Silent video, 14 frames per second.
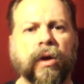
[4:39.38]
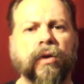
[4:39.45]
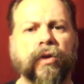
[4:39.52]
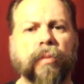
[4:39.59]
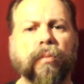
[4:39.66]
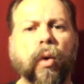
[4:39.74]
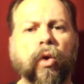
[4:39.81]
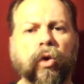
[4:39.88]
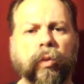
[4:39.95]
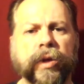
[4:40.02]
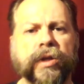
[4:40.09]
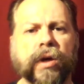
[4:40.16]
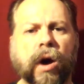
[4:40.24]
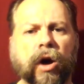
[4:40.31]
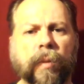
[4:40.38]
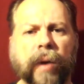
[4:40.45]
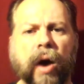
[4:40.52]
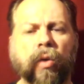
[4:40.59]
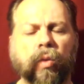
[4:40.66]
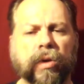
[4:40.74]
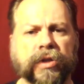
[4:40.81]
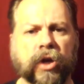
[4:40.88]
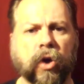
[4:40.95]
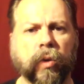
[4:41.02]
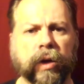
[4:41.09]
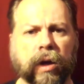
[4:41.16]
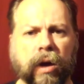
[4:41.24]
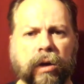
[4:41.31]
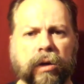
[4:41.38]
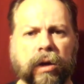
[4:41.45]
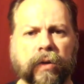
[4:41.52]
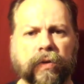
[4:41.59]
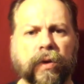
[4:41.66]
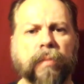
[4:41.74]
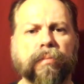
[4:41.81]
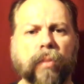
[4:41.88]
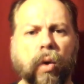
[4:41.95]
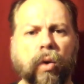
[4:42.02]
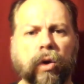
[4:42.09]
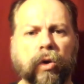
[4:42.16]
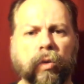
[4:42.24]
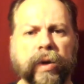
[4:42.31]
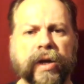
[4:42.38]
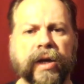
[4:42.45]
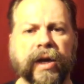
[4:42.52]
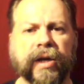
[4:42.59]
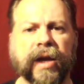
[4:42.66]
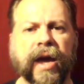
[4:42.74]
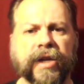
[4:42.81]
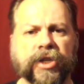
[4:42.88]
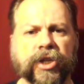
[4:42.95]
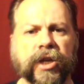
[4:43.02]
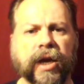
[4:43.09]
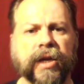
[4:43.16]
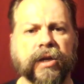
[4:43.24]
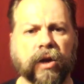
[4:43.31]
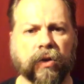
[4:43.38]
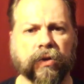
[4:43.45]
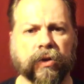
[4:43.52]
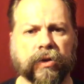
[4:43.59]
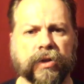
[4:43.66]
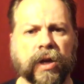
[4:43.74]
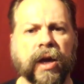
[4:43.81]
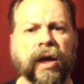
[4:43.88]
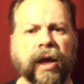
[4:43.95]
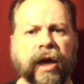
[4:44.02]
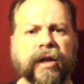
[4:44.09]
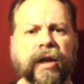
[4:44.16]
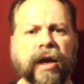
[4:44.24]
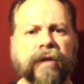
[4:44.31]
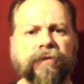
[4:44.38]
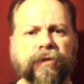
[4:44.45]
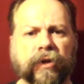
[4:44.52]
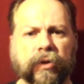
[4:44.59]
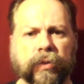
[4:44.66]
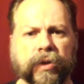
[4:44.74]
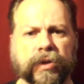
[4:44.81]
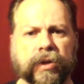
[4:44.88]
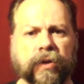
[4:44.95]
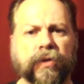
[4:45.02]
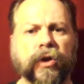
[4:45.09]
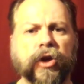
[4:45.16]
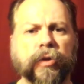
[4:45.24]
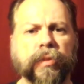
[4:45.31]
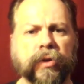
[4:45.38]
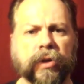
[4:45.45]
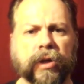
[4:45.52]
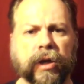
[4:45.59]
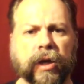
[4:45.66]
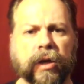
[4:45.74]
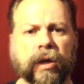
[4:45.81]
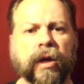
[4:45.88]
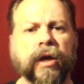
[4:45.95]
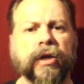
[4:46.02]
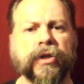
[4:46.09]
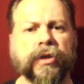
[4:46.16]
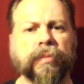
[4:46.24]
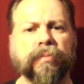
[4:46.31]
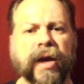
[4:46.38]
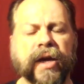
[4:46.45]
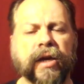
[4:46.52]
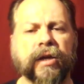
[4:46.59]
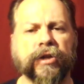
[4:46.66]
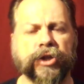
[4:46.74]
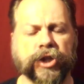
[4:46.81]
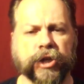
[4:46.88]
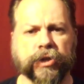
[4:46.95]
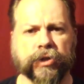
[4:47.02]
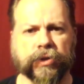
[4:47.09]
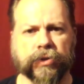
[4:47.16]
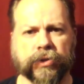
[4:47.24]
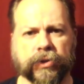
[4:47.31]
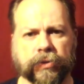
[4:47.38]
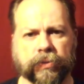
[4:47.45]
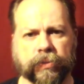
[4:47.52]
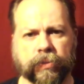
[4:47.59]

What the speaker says: The more we talk about what's going on, the more we can educate others and influence the community to make changes.